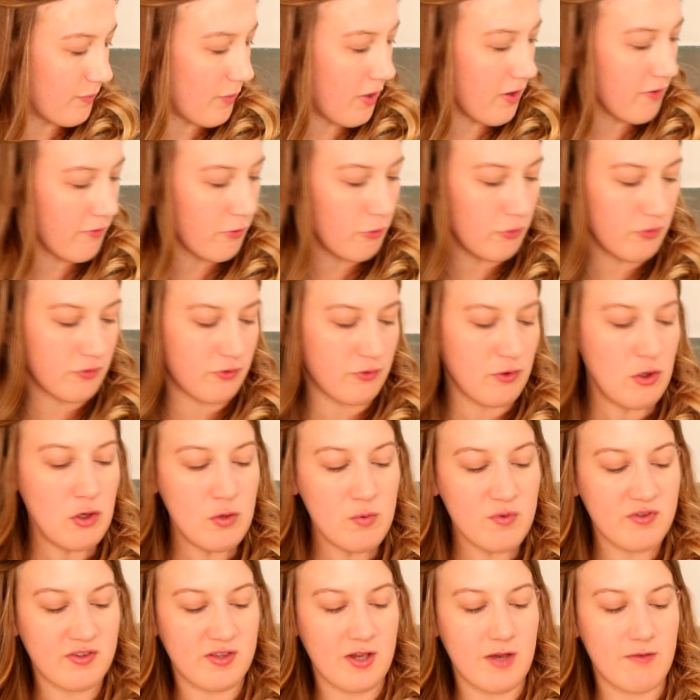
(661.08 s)
but I've got
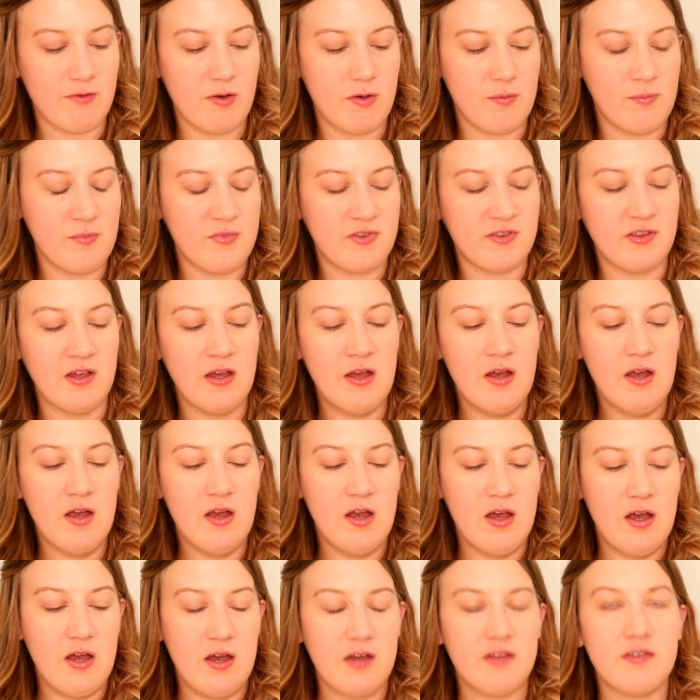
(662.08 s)
2 serums.
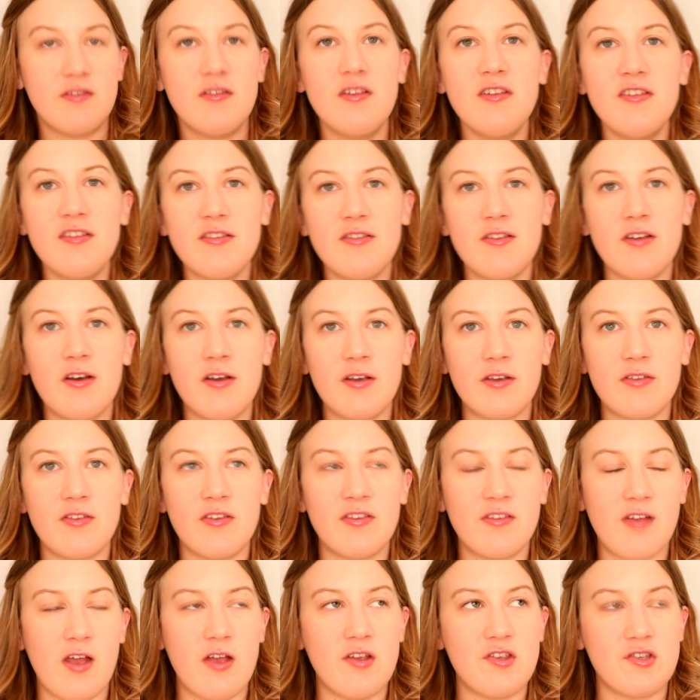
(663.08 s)
So this is like the
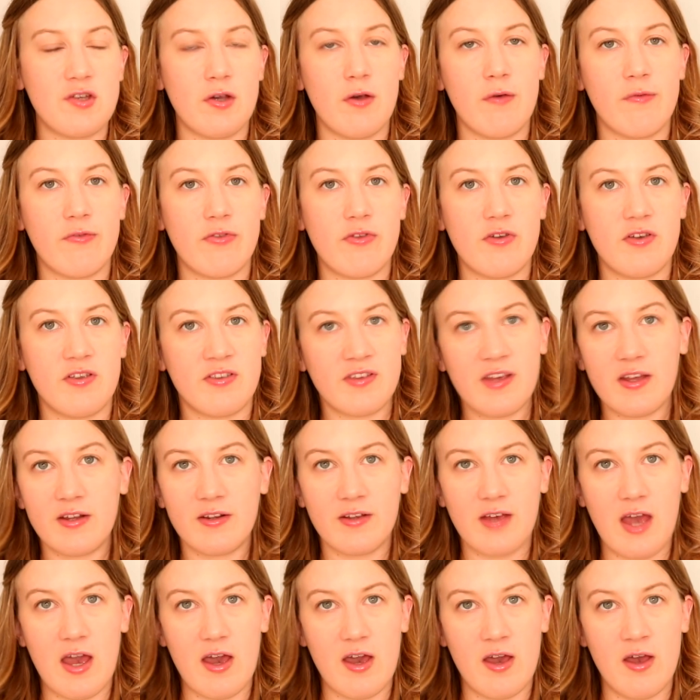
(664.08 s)
stage of the
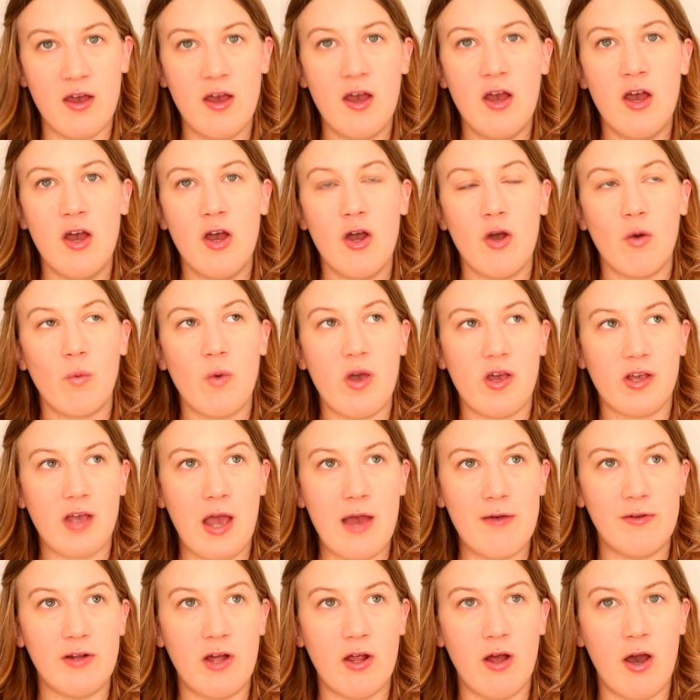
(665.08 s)
skincare where
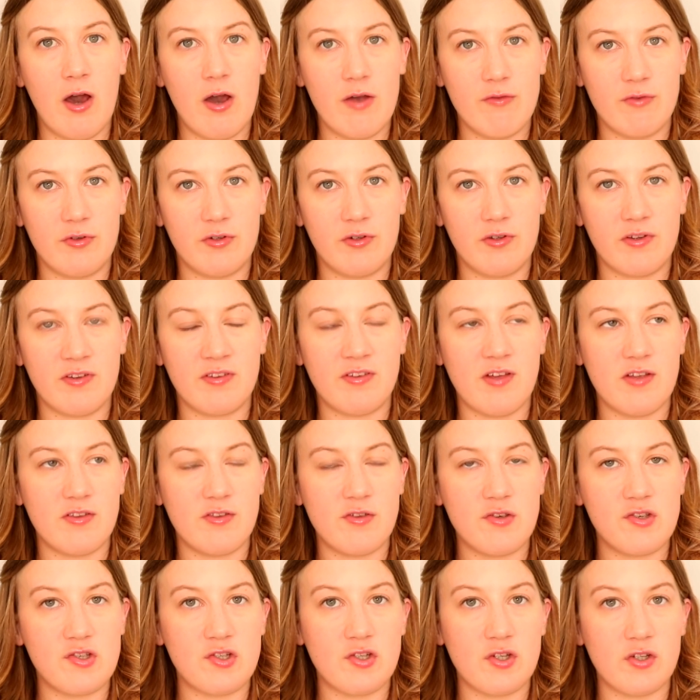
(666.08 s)
Hiron says
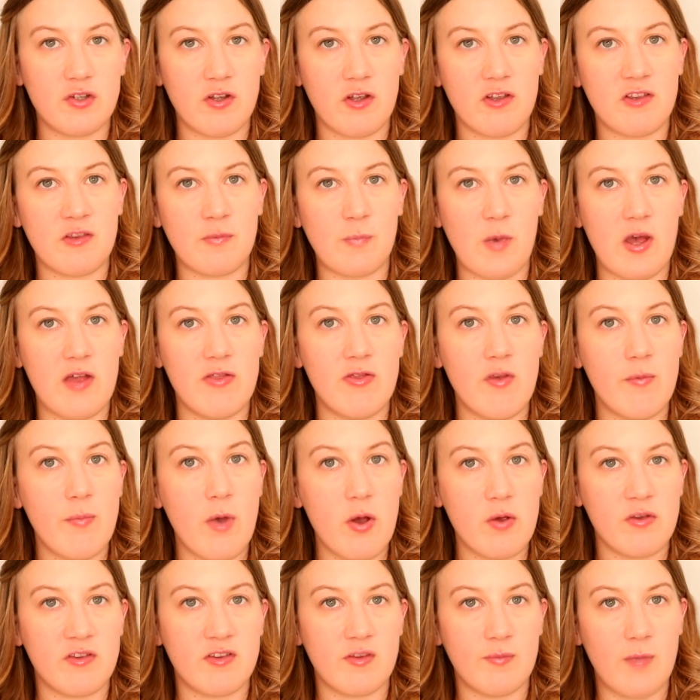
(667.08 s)
you should spend the
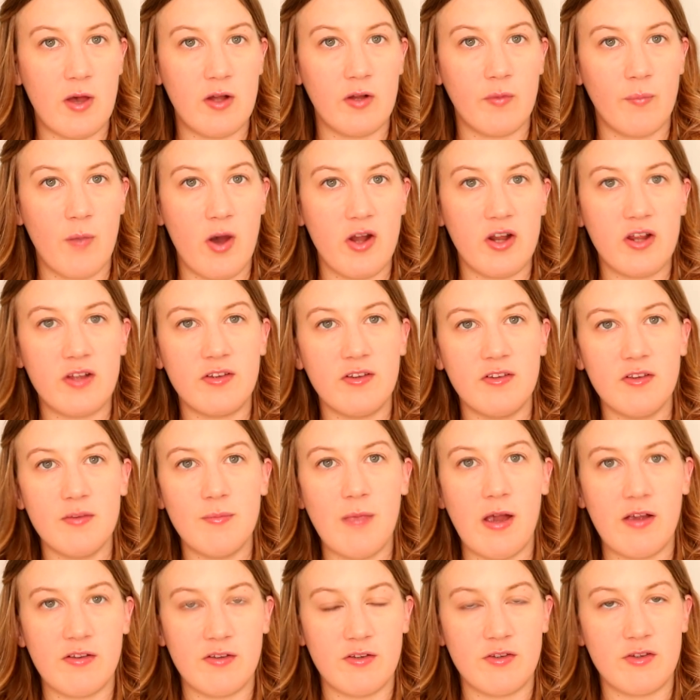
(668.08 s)
most amount of money. It doesn't
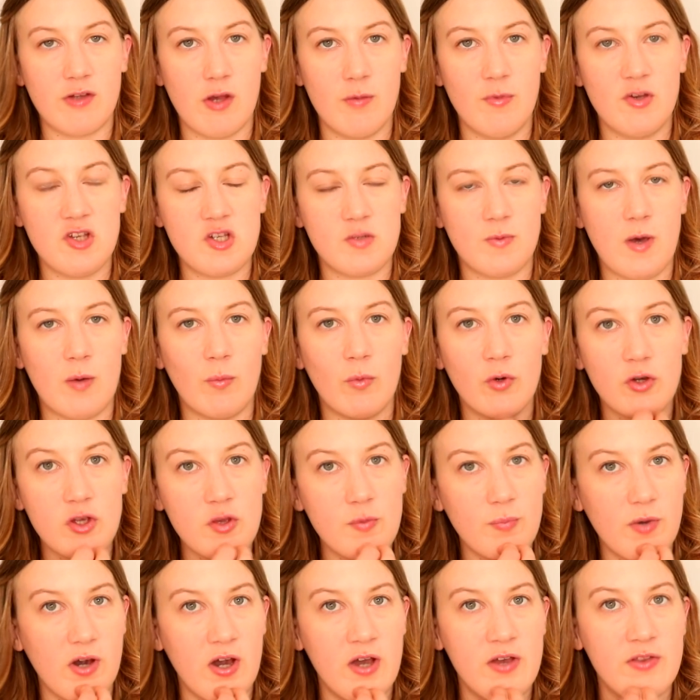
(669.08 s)
matter so much about what
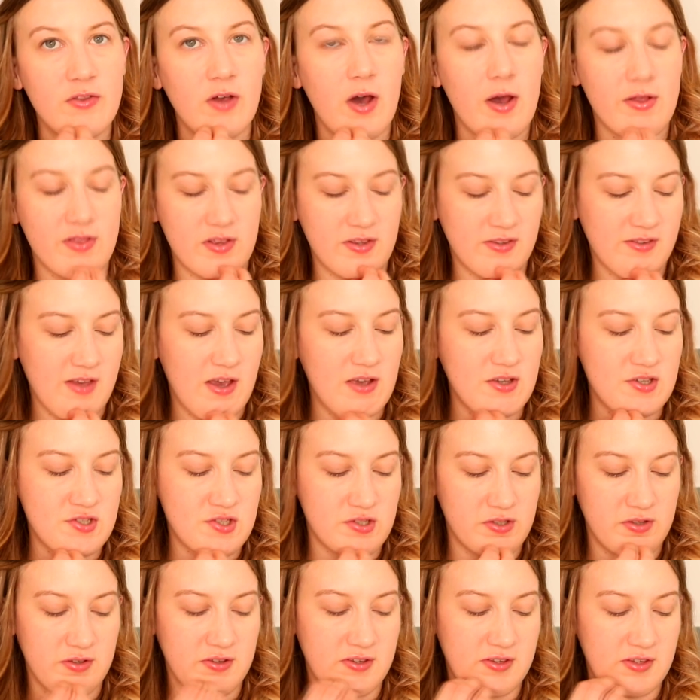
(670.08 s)
you buy in the other
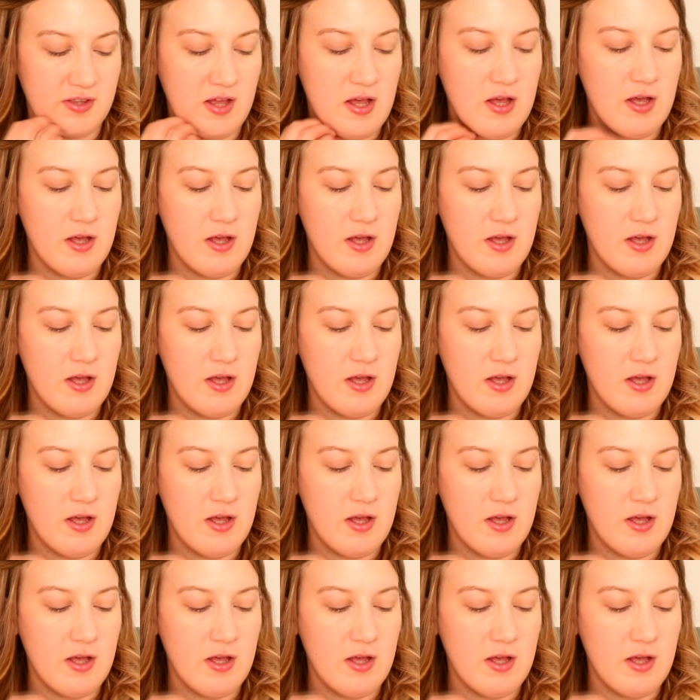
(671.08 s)
sections,